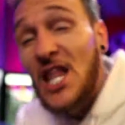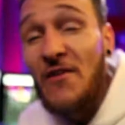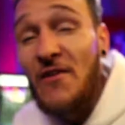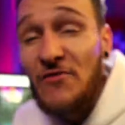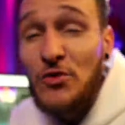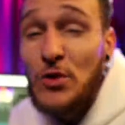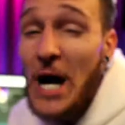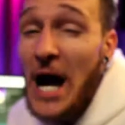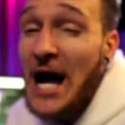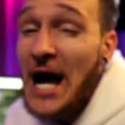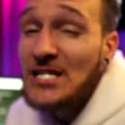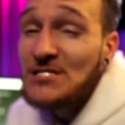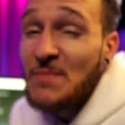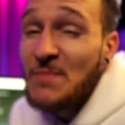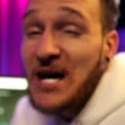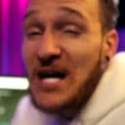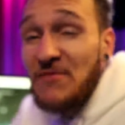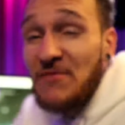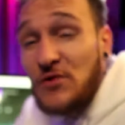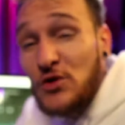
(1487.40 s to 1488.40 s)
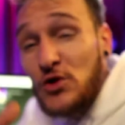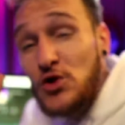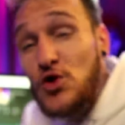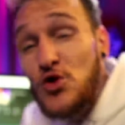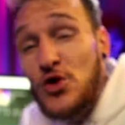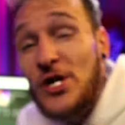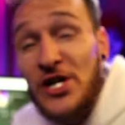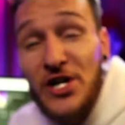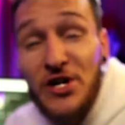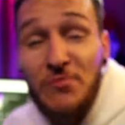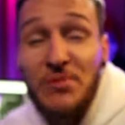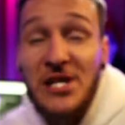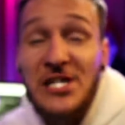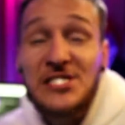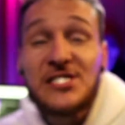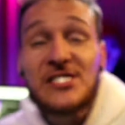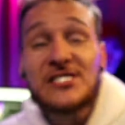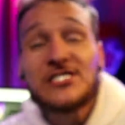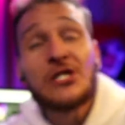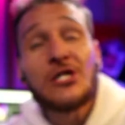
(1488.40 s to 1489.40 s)
you guys, man. If you're new here, please
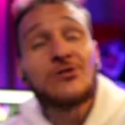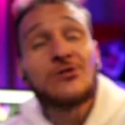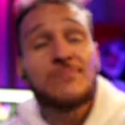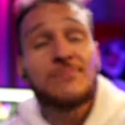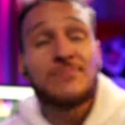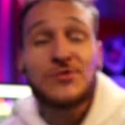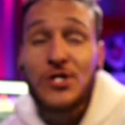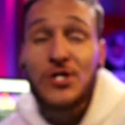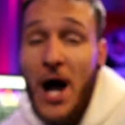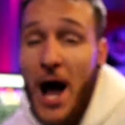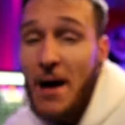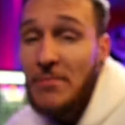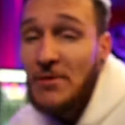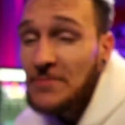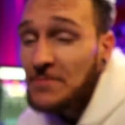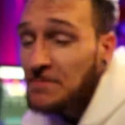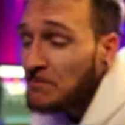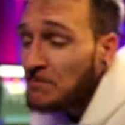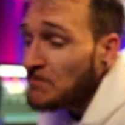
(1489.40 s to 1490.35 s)
consider subscribing.